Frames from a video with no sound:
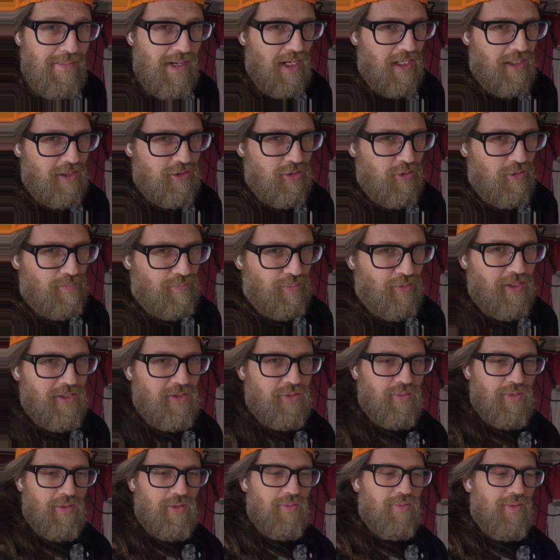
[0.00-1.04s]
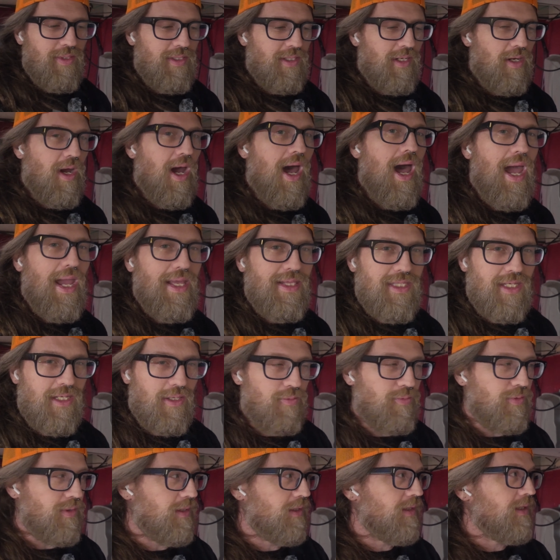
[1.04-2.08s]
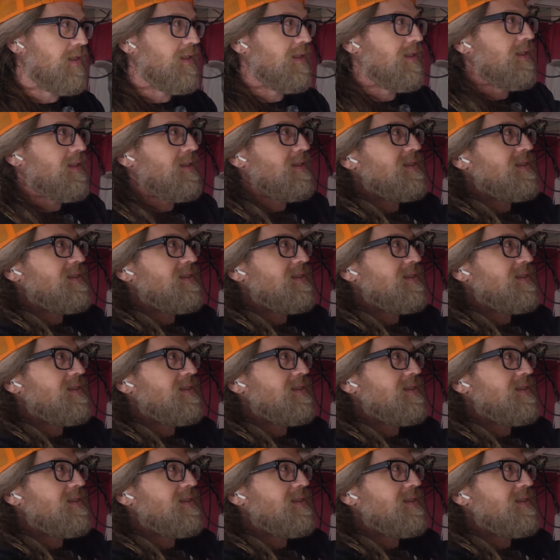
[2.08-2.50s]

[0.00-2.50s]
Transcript: not too impressed with it right now. I think we're gonna need to